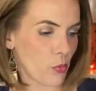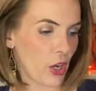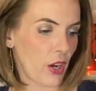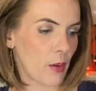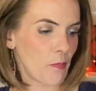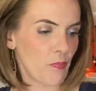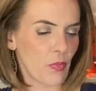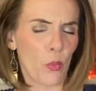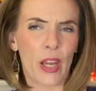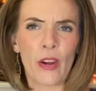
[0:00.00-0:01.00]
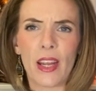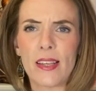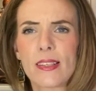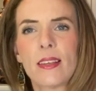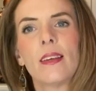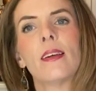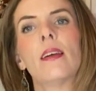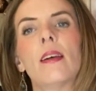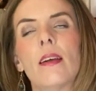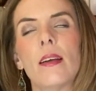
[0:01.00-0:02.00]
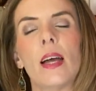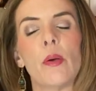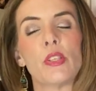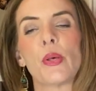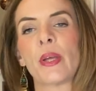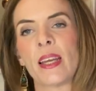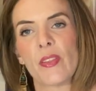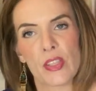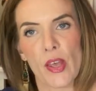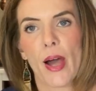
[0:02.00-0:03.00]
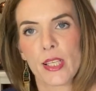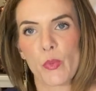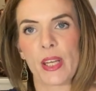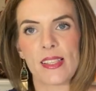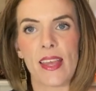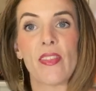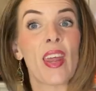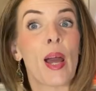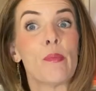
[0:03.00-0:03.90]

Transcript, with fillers: to wear it. I was looking at the socks when I said that.